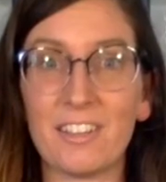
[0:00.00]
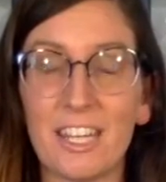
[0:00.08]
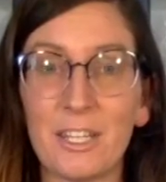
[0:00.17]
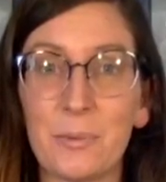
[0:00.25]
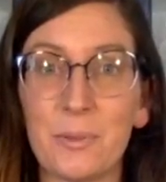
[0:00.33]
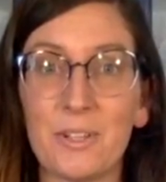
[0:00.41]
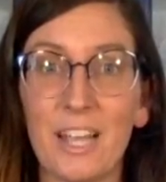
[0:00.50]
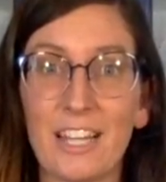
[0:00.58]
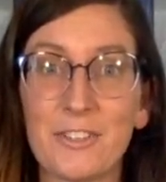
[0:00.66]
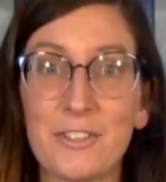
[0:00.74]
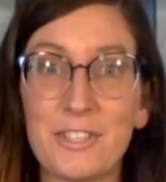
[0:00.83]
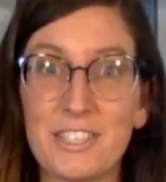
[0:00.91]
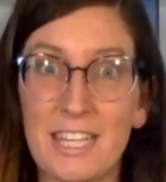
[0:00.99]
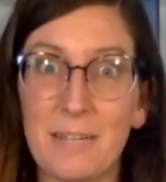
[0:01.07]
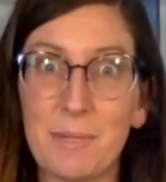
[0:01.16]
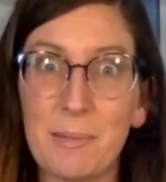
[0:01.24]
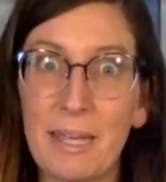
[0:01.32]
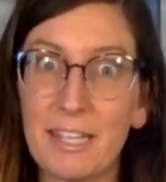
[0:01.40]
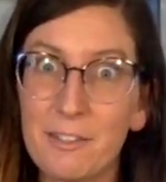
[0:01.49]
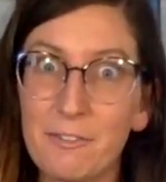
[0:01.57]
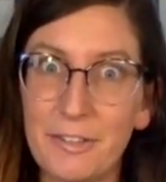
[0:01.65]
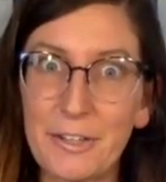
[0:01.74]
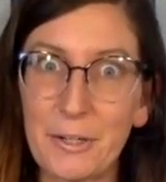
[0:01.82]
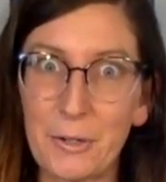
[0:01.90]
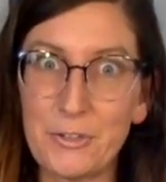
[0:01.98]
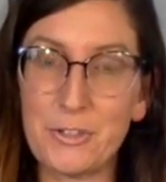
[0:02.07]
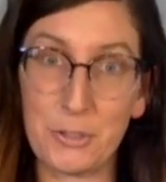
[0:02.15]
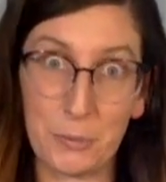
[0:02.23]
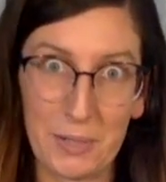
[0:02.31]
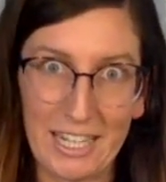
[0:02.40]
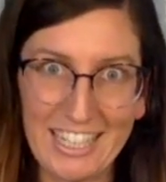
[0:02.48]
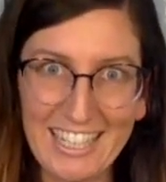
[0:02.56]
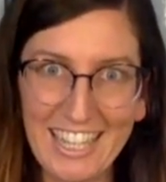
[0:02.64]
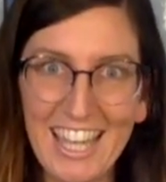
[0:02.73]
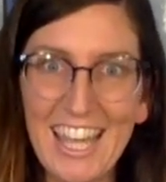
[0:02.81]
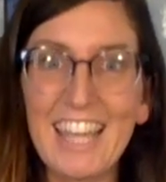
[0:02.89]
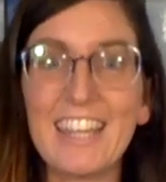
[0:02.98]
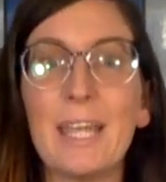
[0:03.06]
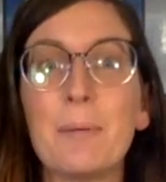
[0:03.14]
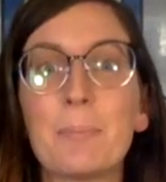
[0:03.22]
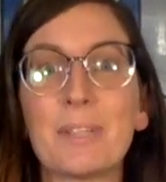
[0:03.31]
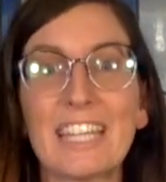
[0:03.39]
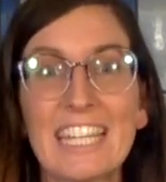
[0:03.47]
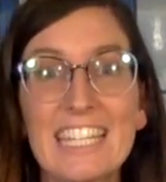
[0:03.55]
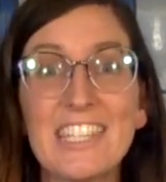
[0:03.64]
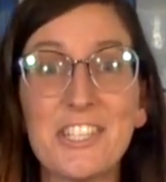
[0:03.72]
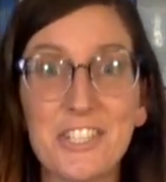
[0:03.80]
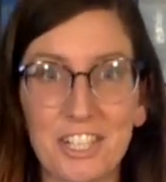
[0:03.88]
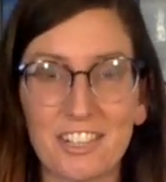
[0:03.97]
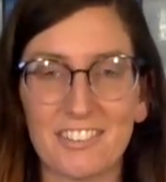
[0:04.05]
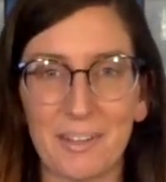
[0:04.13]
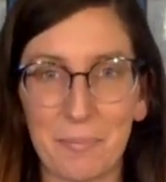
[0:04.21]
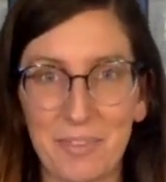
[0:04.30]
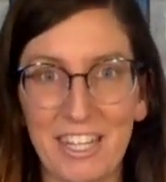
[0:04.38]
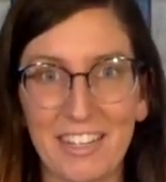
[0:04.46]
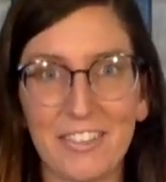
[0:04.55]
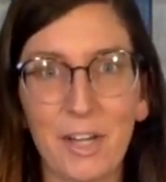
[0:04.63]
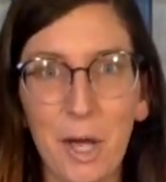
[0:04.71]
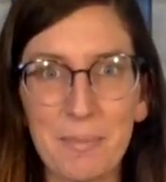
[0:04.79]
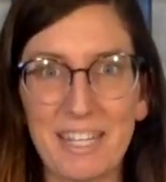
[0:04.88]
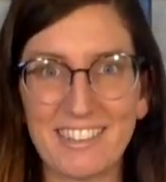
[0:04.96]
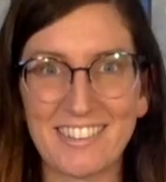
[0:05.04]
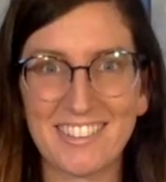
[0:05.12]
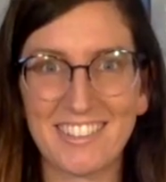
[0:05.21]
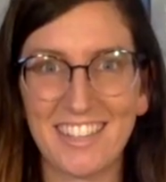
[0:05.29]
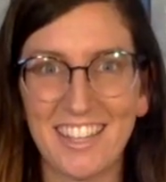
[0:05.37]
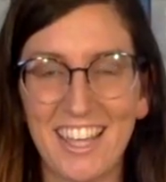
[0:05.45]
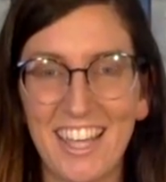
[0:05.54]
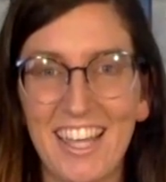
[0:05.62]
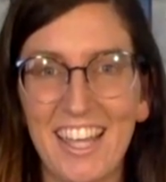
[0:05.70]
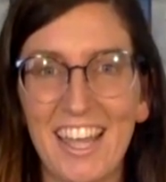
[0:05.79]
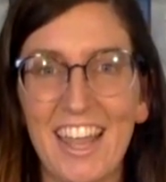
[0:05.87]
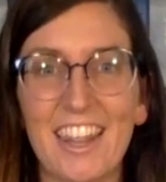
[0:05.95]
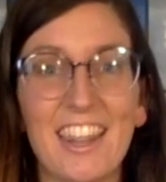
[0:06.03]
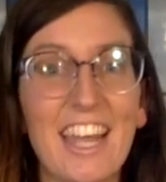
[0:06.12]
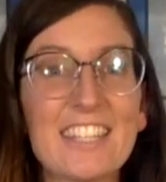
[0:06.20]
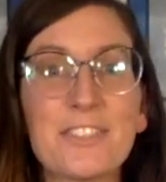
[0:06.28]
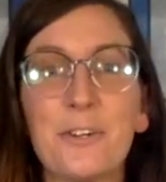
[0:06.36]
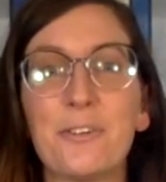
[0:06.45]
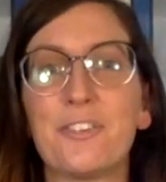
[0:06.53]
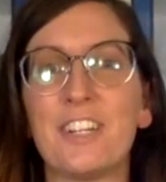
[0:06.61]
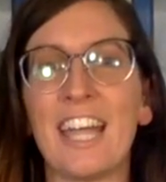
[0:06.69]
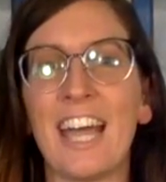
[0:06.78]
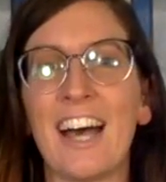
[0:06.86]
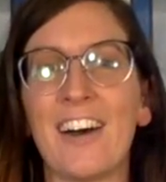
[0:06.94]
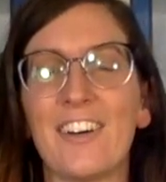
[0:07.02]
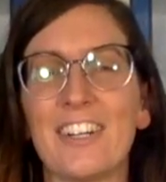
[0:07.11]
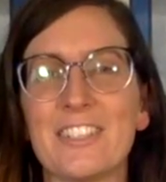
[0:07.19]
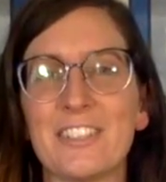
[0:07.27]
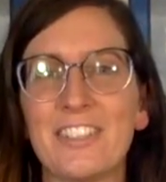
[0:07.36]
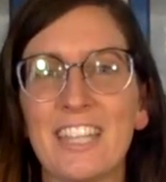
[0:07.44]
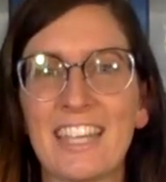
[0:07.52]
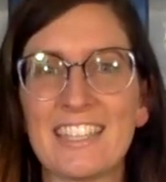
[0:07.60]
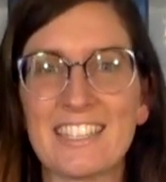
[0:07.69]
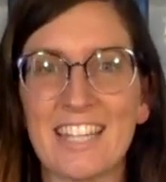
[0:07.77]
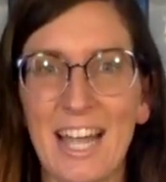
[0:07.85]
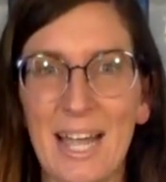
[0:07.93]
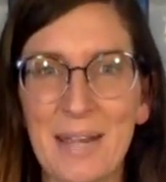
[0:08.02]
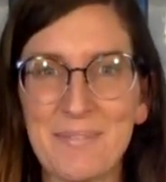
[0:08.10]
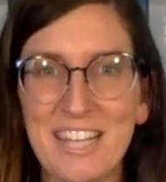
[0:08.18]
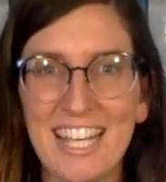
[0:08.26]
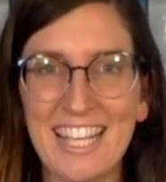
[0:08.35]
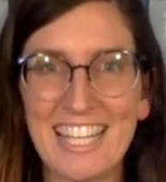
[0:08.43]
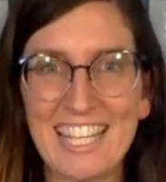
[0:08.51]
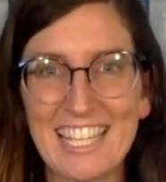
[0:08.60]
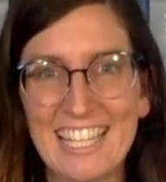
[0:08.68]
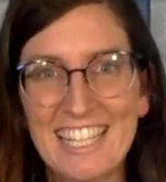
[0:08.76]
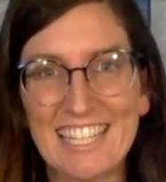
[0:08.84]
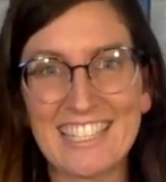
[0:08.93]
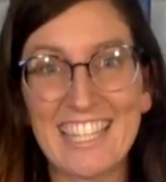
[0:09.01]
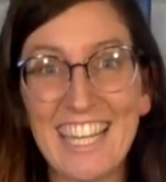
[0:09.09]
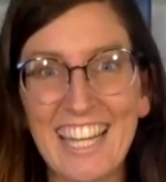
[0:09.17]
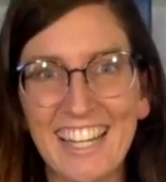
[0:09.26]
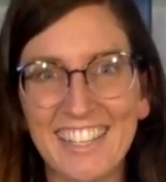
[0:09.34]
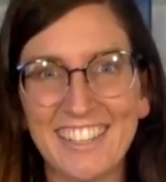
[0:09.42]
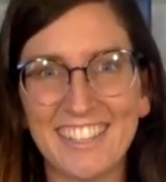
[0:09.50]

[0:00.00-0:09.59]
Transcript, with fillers: that you would like to see me make a video doing, then please chuck something in the comments. That's all for now. Until next time, See ya!